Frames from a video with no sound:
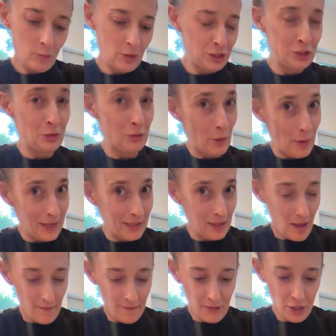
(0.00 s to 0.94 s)
which, you know, I
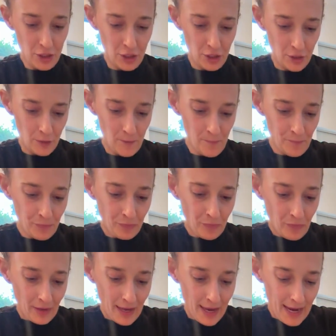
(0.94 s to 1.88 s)
love to do.
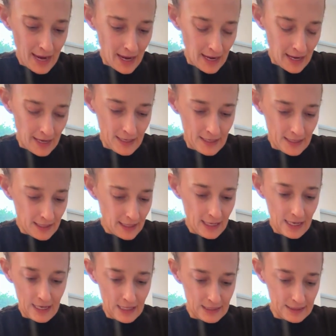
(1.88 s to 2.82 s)
And
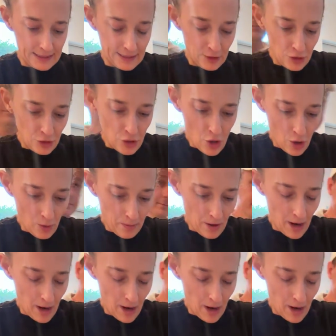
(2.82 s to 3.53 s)
it is no